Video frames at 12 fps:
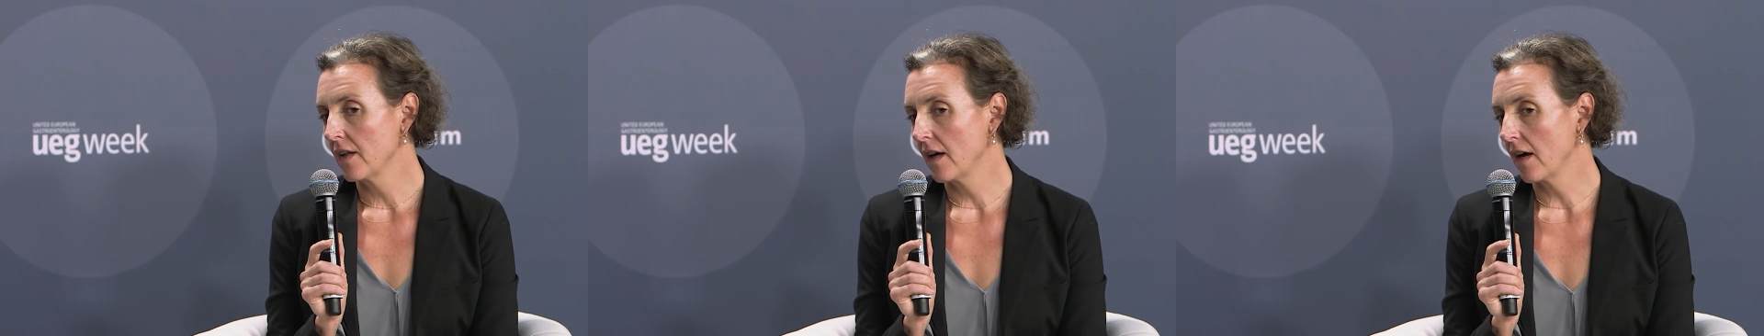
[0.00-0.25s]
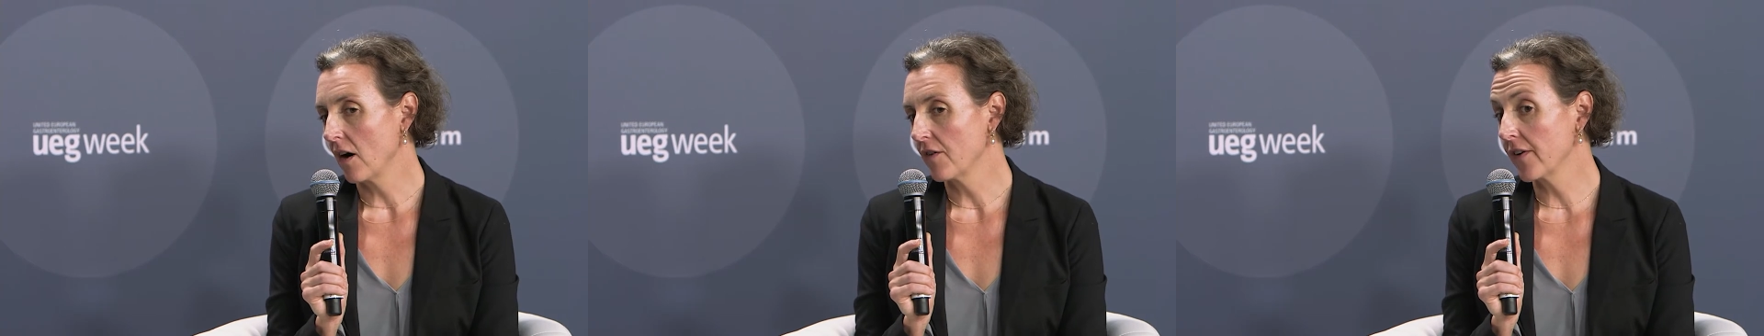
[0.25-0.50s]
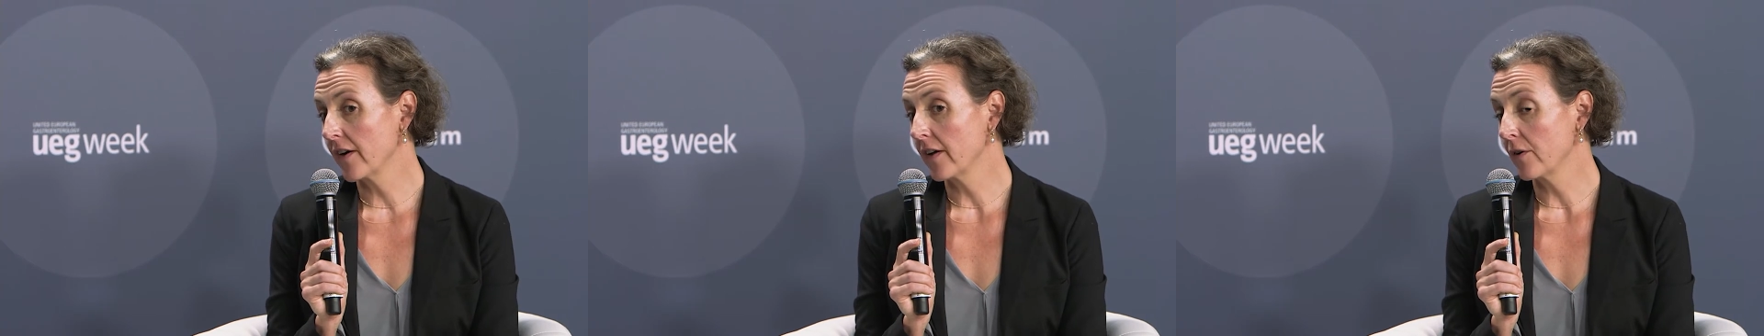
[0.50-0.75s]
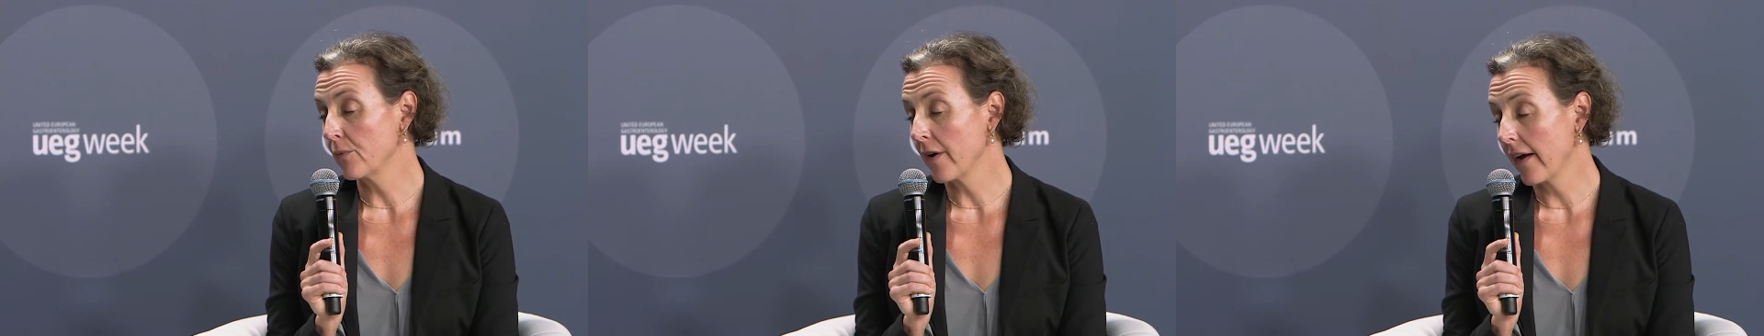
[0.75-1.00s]
are
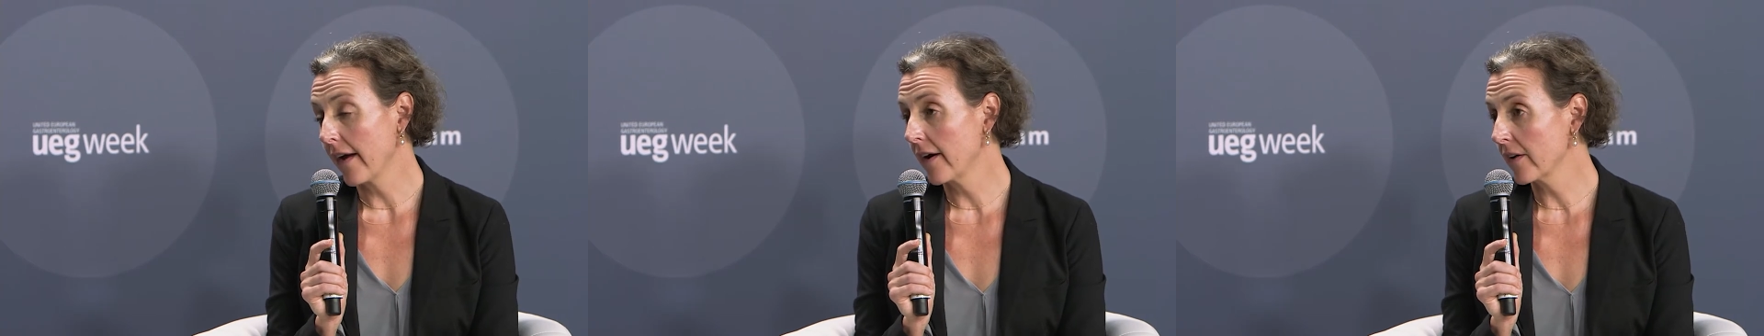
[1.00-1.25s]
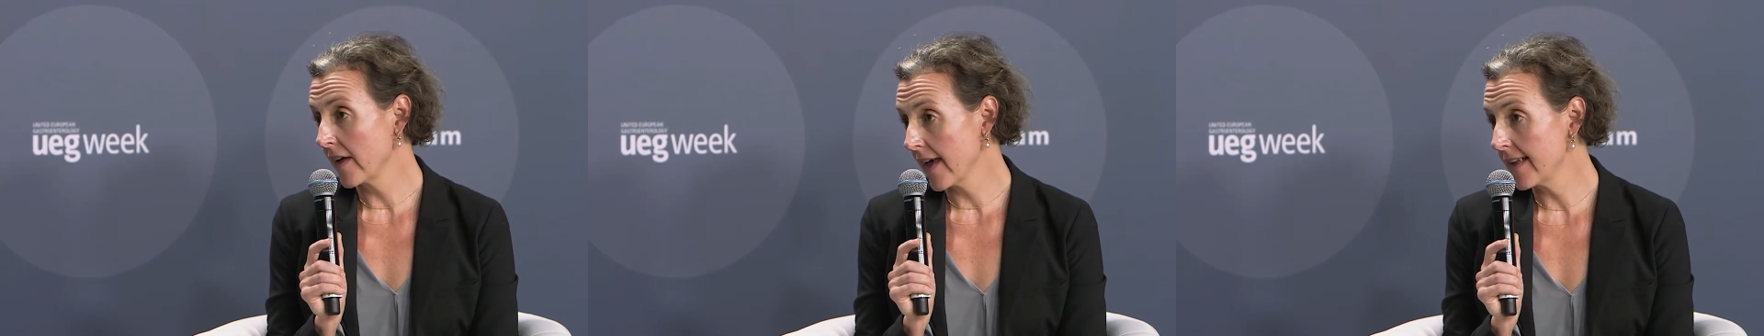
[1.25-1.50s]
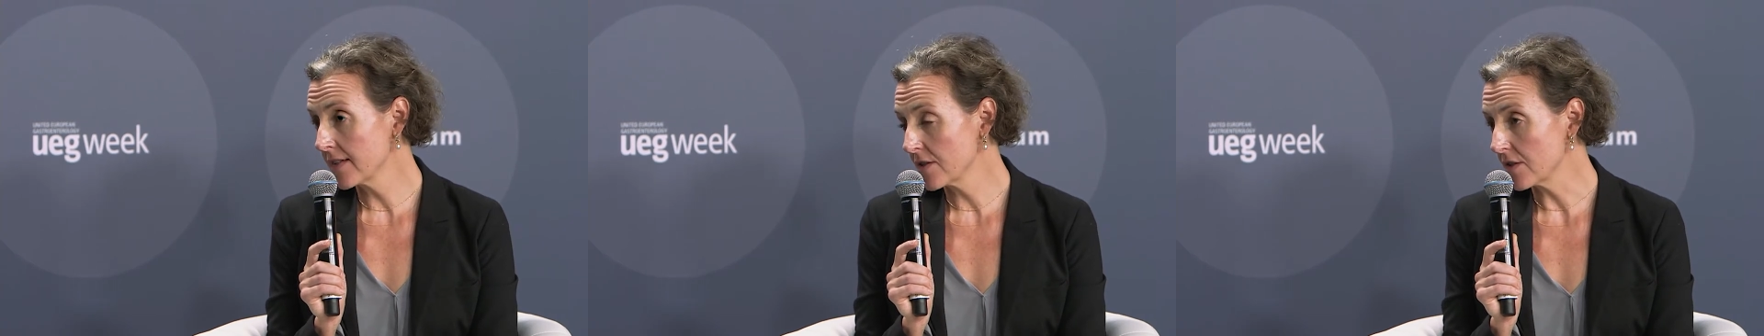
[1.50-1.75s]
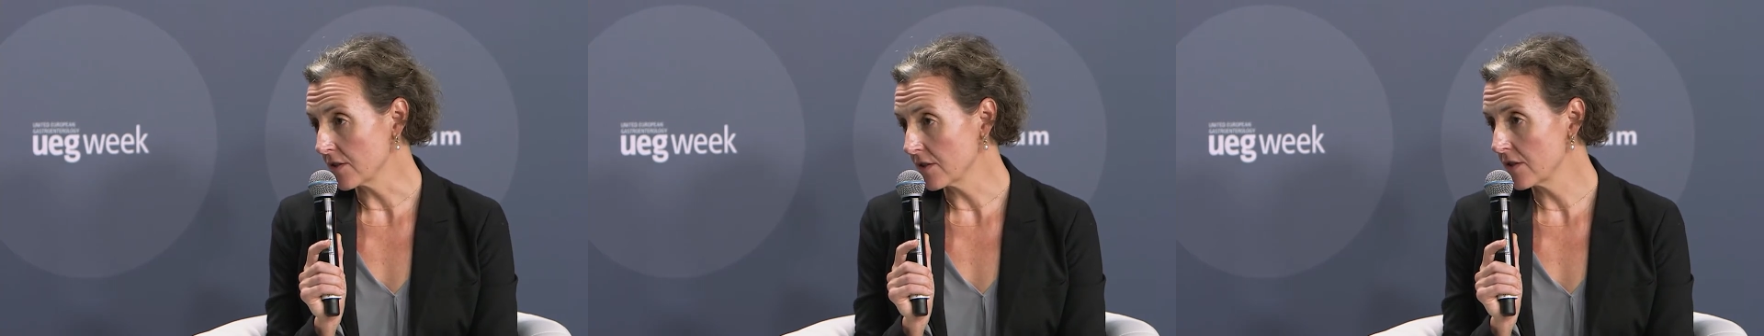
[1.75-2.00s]
very rare
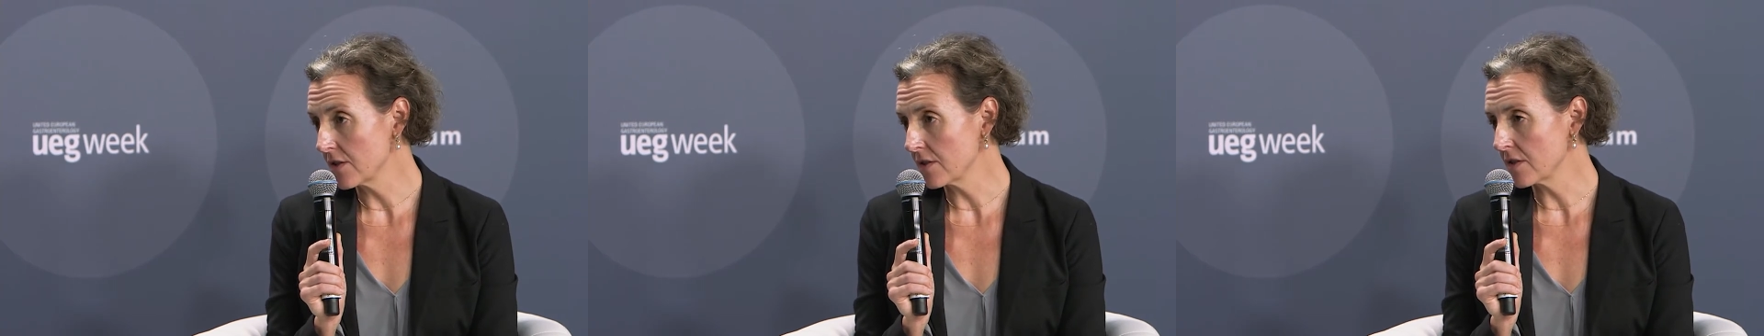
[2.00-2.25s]
cancers.